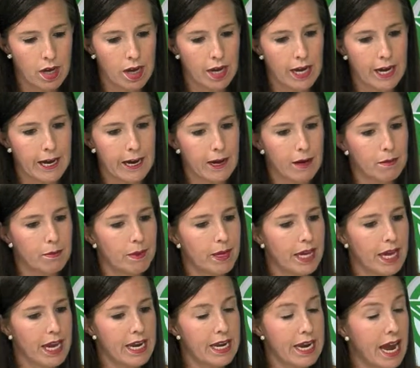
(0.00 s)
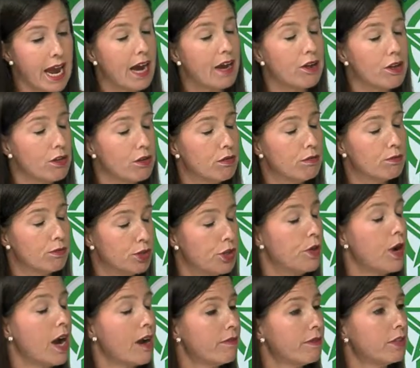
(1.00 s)
um, and now you
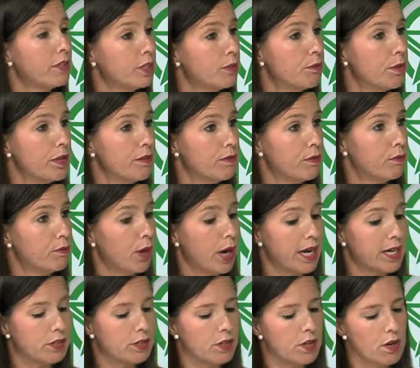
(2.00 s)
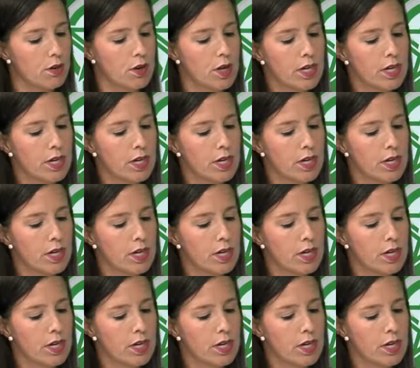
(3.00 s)
do have a little bit of a break. So